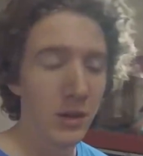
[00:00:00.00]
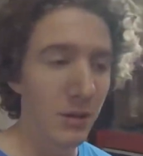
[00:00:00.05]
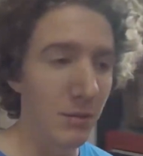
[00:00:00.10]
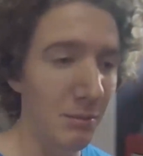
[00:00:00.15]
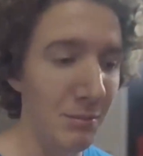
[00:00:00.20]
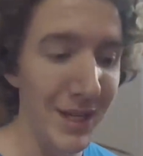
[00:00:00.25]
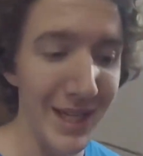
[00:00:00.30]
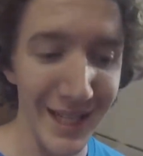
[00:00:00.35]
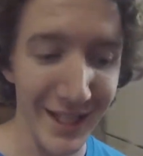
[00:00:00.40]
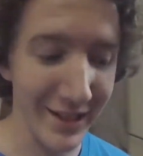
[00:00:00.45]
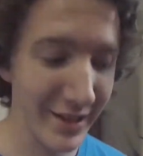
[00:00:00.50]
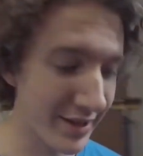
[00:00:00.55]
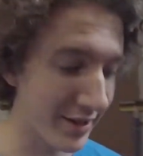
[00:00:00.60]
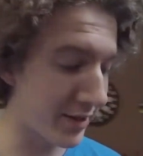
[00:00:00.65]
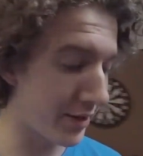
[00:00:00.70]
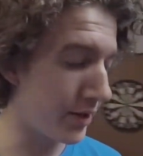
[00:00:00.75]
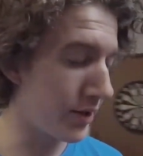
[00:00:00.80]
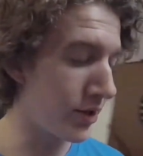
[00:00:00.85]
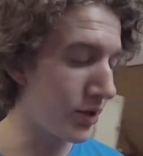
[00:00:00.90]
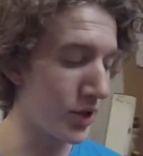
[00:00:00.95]

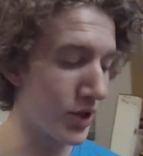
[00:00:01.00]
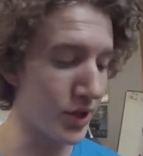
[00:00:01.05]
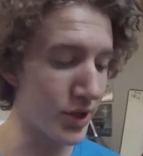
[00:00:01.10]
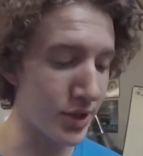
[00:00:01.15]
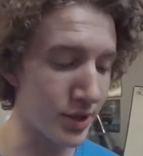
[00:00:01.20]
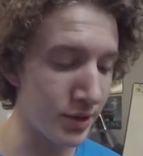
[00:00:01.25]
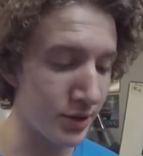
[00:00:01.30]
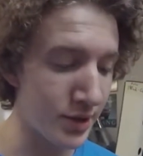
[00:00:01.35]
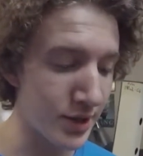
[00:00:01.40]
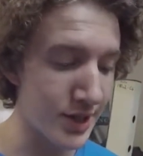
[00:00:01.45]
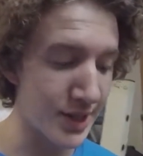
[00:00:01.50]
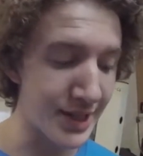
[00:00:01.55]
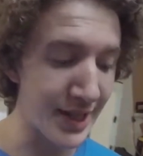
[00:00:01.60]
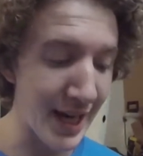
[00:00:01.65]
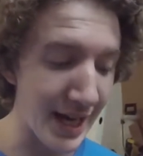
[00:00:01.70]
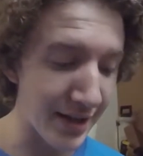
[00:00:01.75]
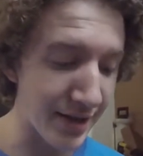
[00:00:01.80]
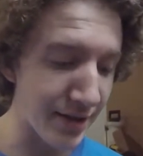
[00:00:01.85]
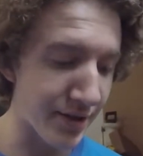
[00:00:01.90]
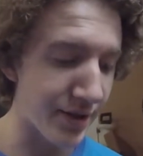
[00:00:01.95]
mixed just
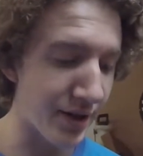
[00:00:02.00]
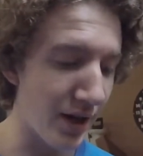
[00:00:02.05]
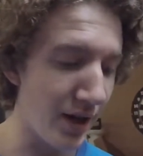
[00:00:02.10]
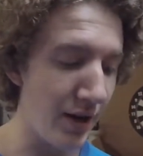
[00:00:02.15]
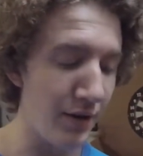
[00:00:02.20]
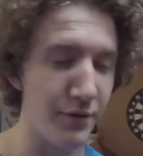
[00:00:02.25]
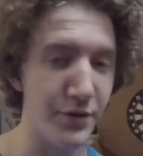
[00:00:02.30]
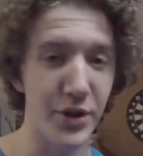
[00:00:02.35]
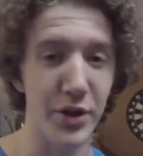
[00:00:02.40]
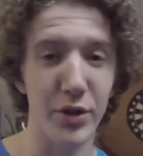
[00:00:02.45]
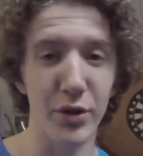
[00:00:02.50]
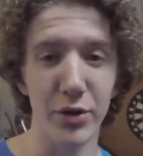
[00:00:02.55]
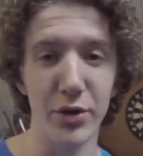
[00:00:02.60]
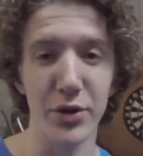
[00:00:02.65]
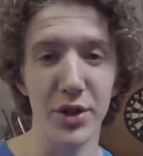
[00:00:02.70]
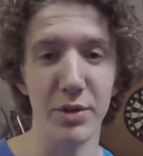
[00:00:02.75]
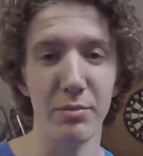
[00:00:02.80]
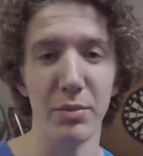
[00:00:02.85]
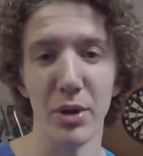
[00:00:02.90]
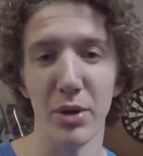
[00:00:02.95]
sets of
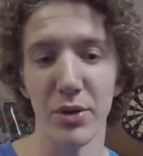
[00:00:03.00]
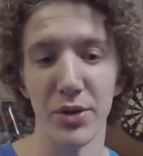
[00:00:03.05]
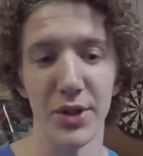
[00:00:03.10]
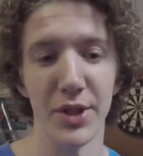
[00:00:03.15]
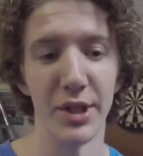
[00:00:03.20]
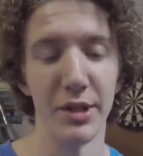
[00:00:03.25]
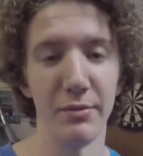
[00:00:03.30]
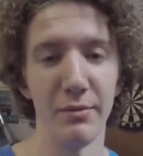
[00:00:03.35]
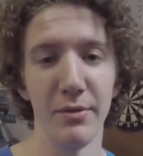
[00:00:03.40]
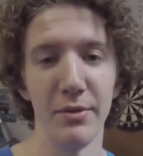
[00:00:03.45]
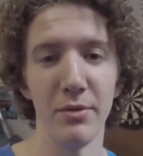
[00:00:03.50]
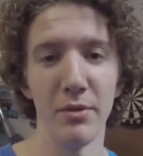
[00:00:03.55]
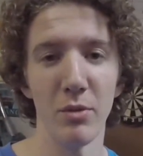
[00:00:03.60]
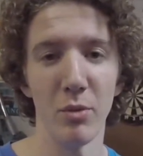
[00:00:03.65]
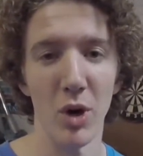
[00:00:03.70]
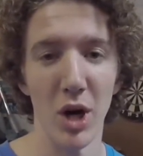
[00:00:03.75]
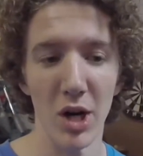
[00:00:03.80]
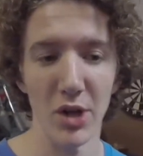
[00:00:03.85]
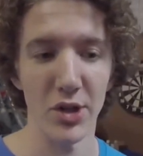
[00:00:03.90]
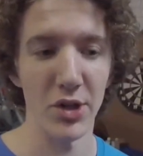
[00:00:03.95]
screws and bolts and
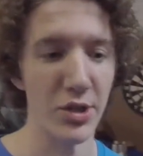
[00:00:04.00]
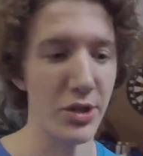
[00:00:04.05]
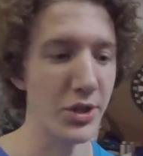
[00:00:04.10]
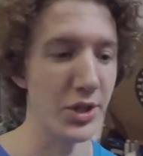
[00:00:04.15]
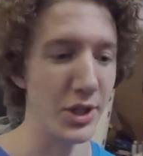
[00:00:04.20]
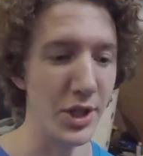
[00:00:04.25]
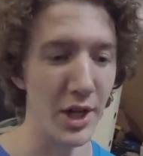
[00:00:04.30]
washers and